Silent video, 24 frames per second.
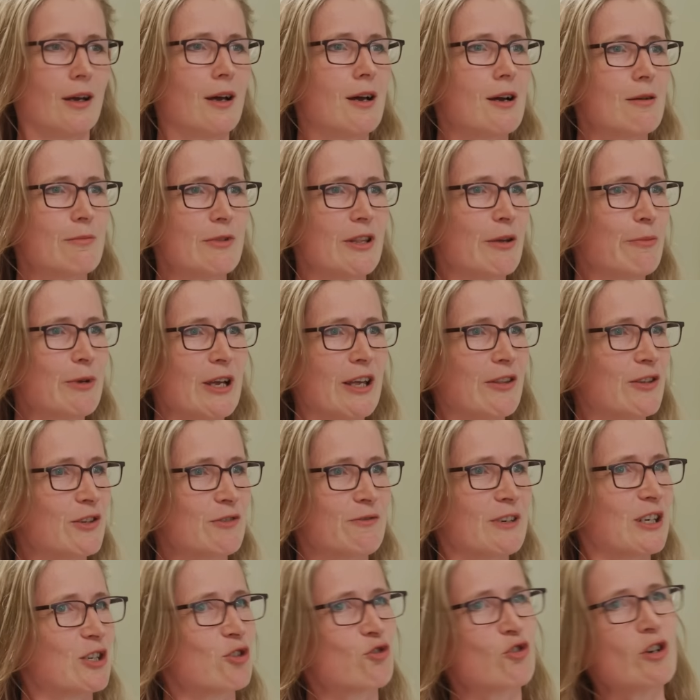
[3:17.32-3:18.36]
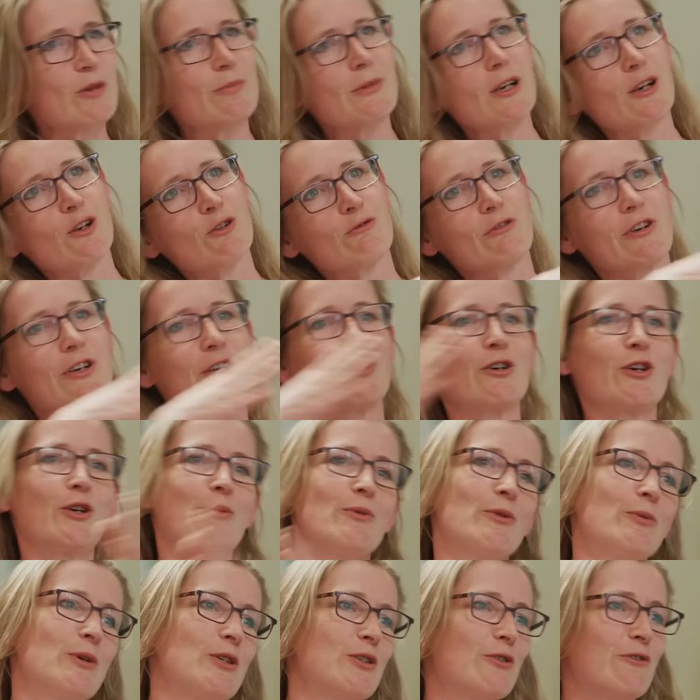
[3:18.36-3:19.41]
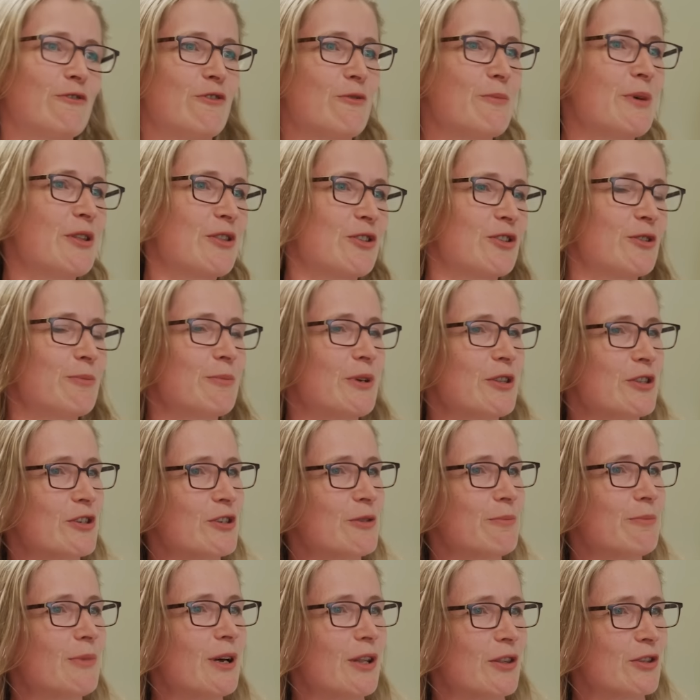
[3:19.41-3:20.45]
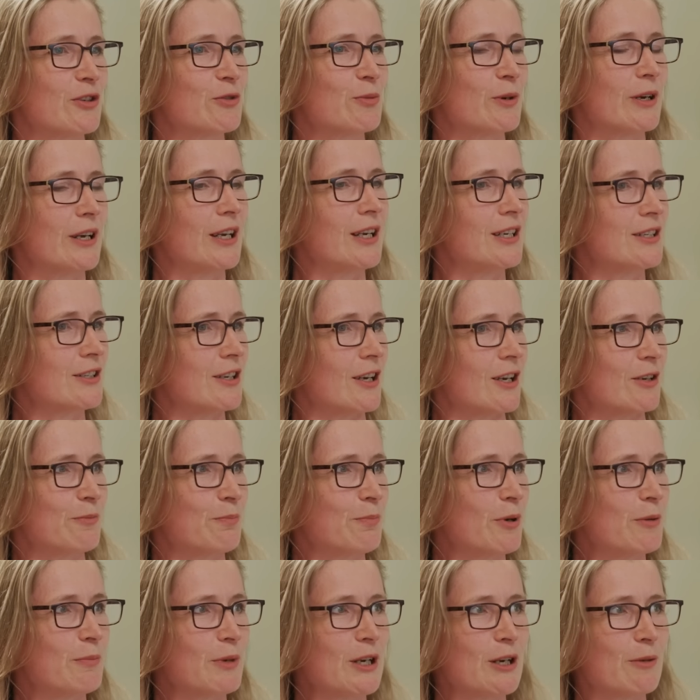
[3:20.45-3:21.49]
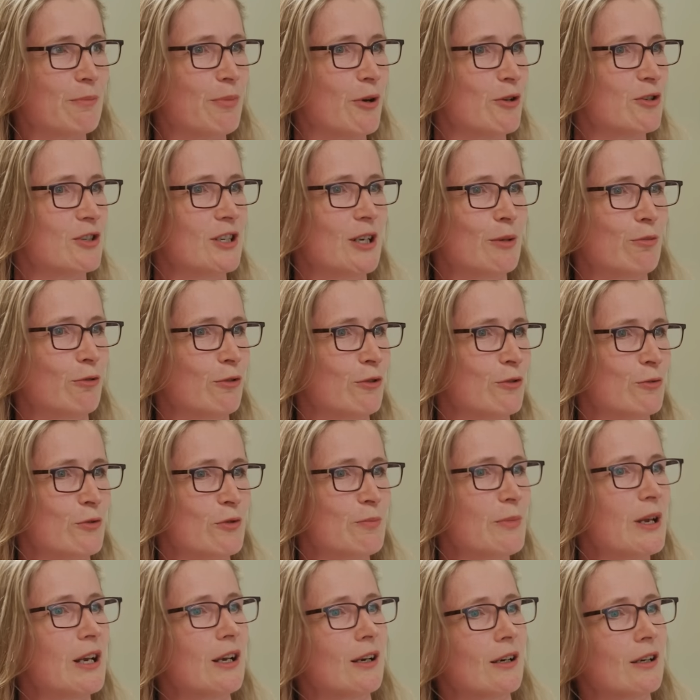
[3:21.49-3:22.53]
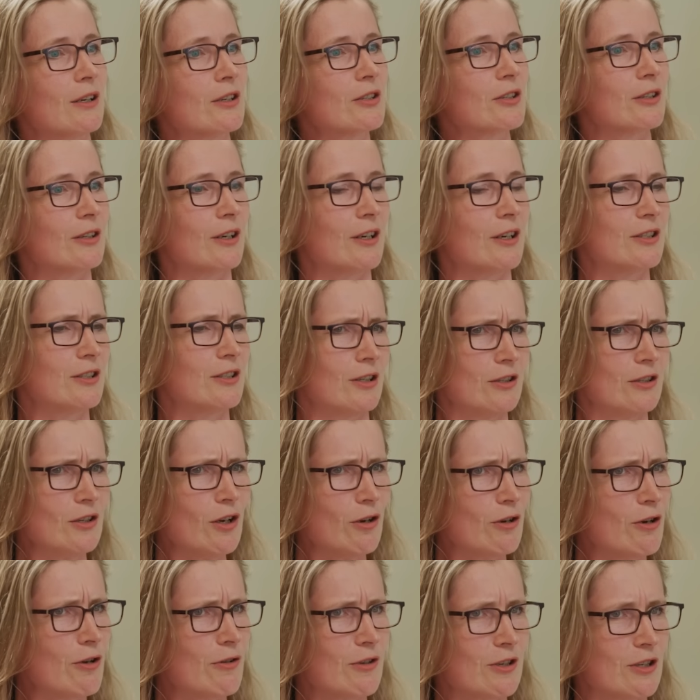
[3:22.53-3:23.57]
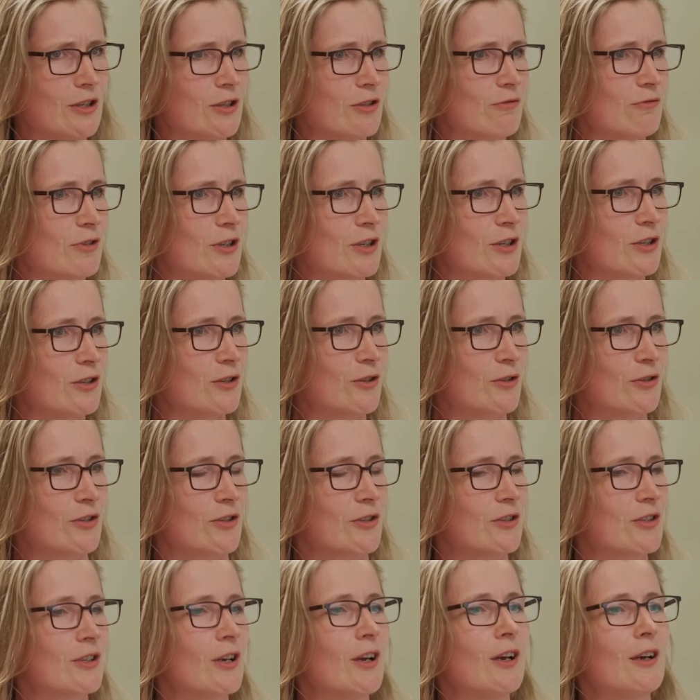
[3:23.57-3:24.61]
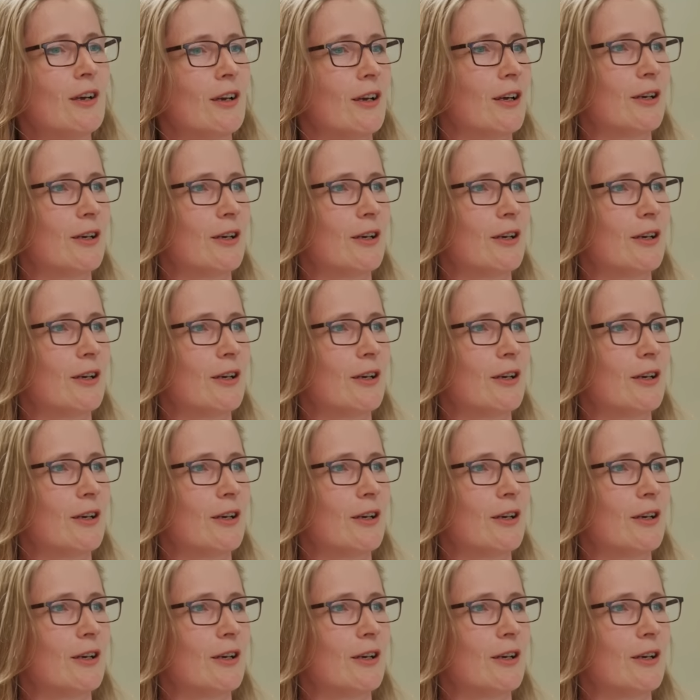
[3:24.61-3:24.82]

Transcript: Um, and then we had this extremely long running argument that went on for months and months and months, where he said being post liberal was meaningless. And I said, no, no, this is, this is nonsense.